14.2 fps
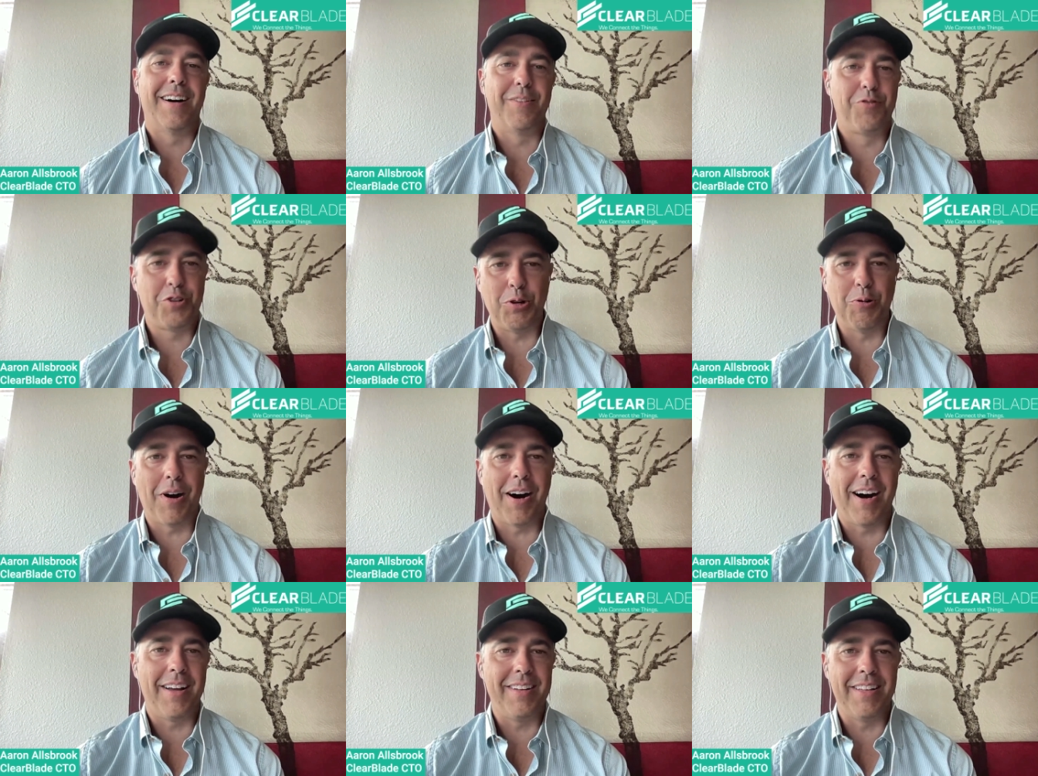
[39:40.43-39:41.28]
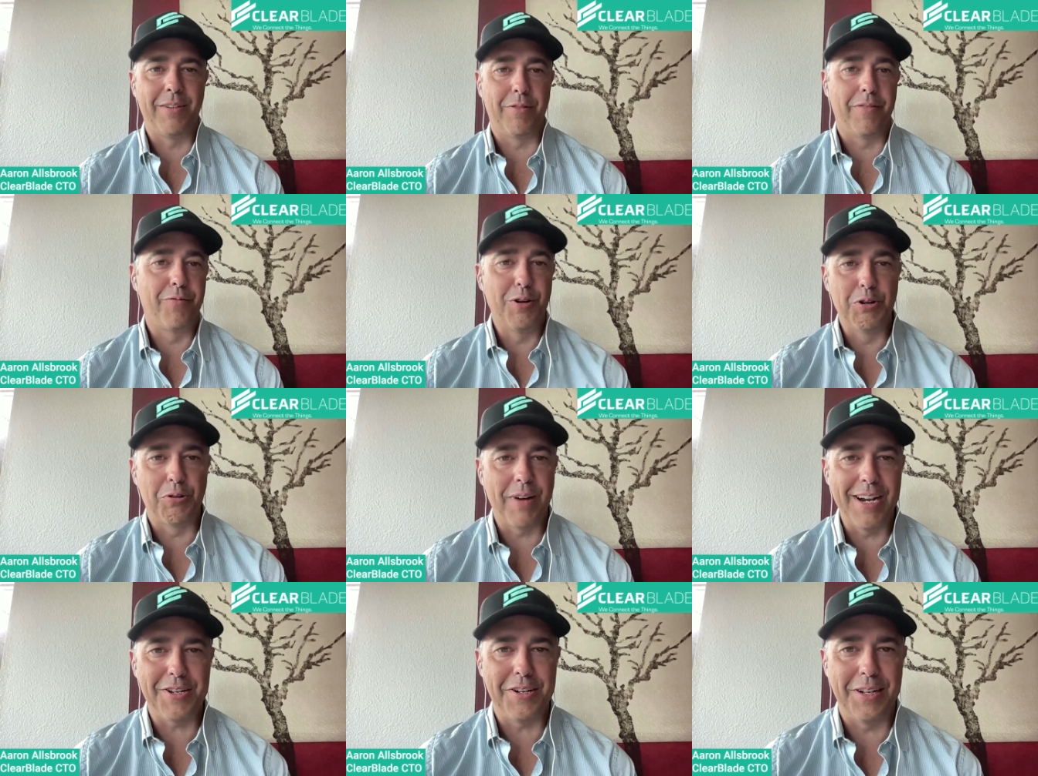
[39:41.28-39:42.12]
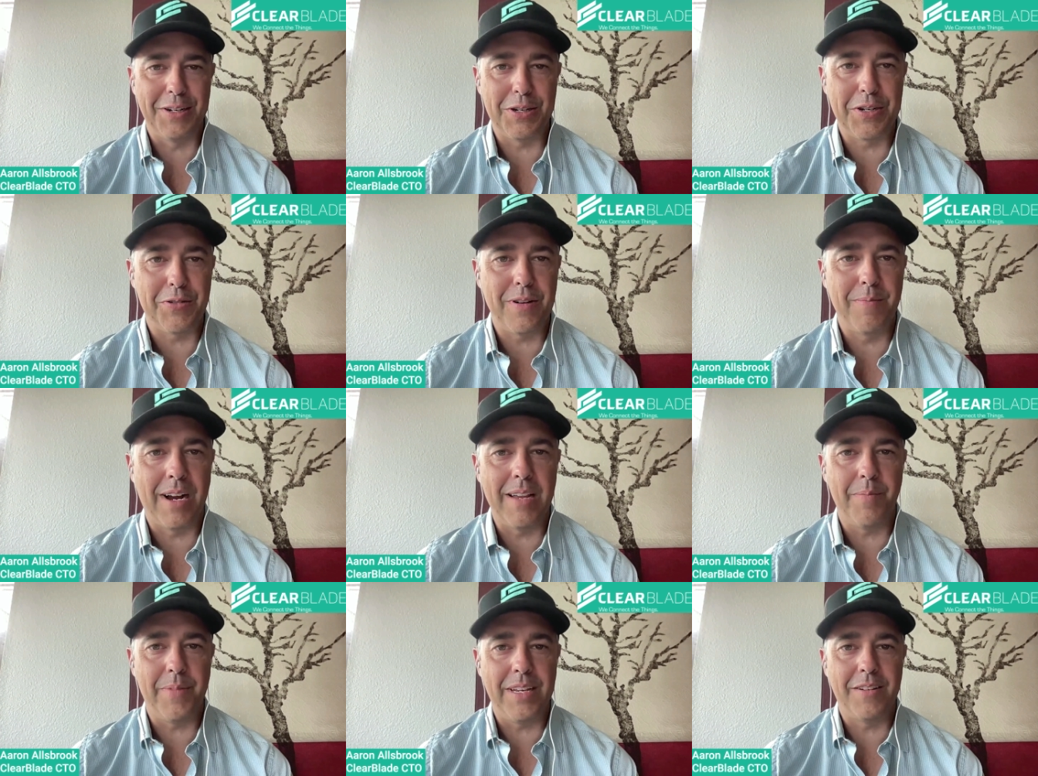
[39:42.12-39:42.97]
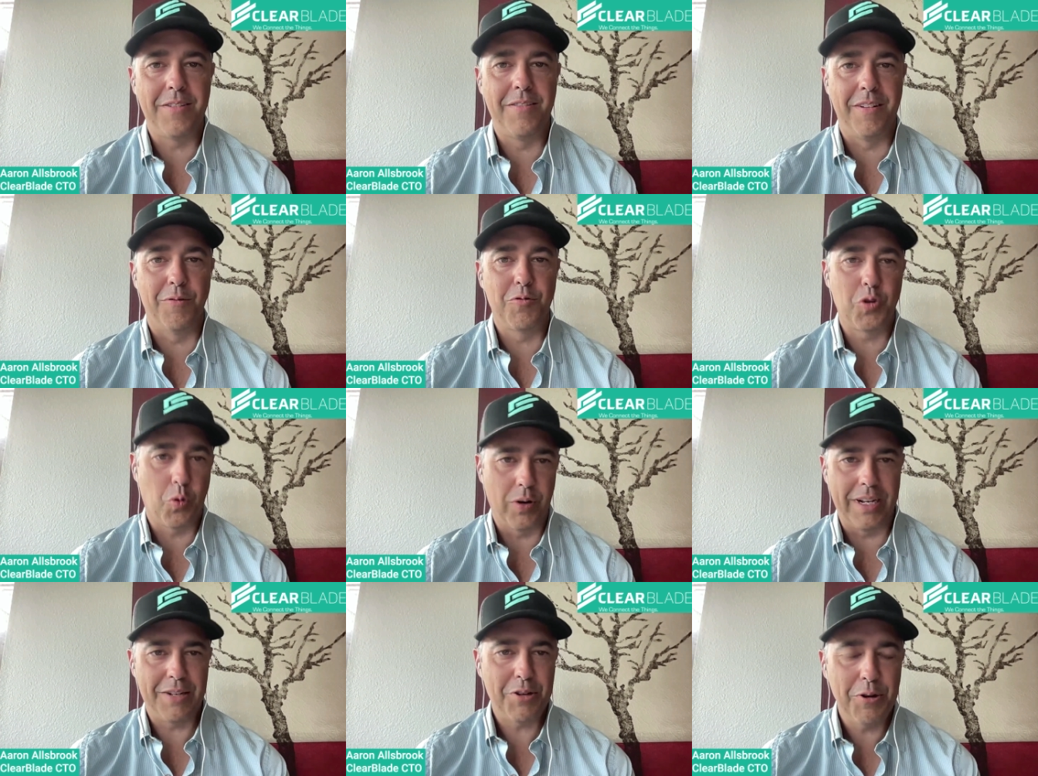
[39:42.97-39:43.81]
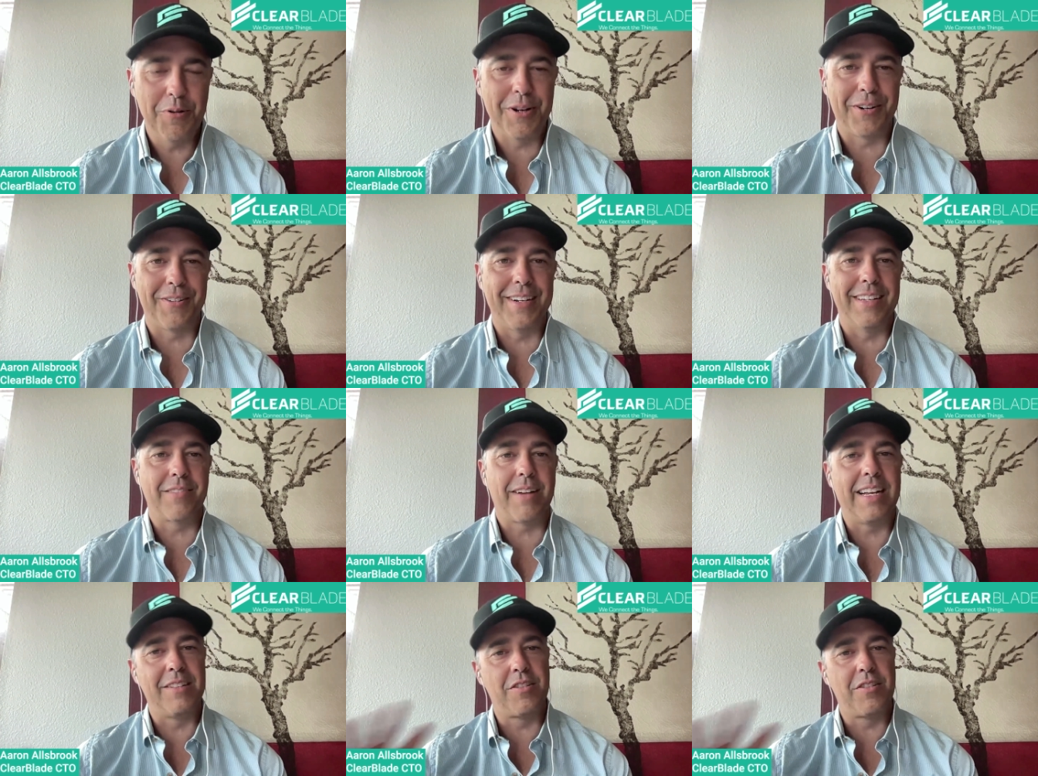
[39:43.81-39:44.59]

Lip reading: Too hot in the refrigeration industry might be 22 degrees, right?